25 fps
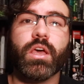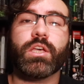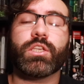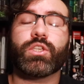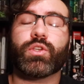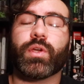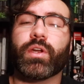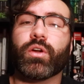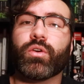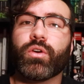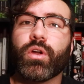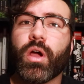
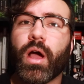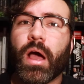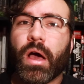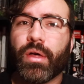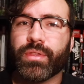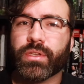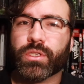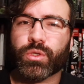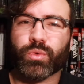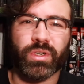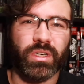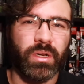so I don't know how
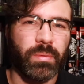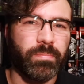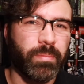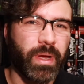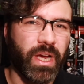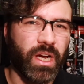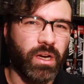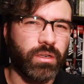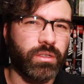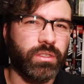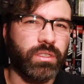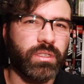this one
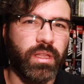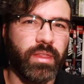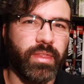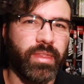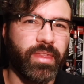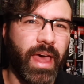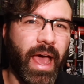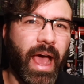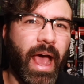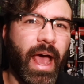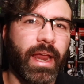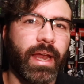compares to
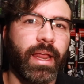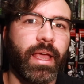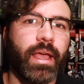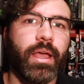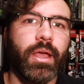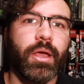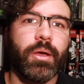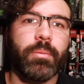that,